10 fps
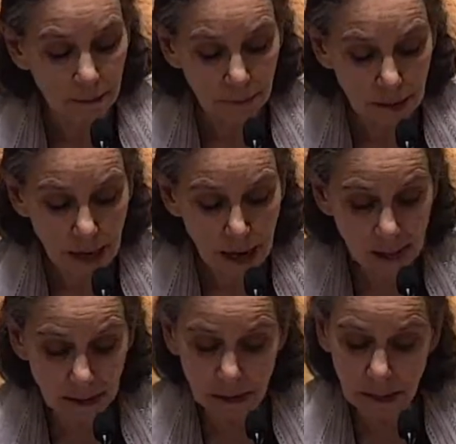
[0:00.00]
The
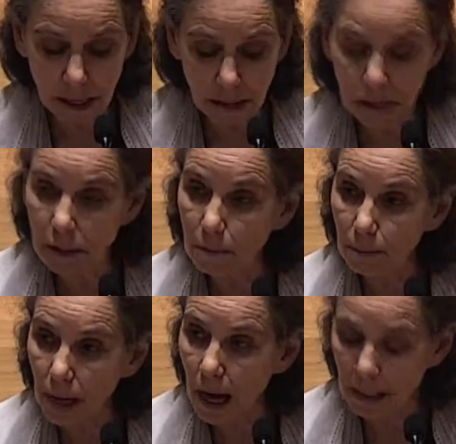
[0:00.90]
Nile turns to
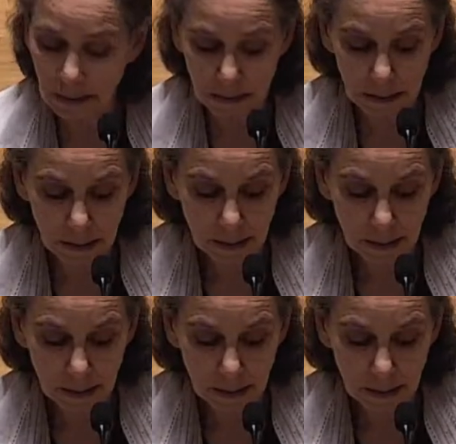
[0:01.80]
blood.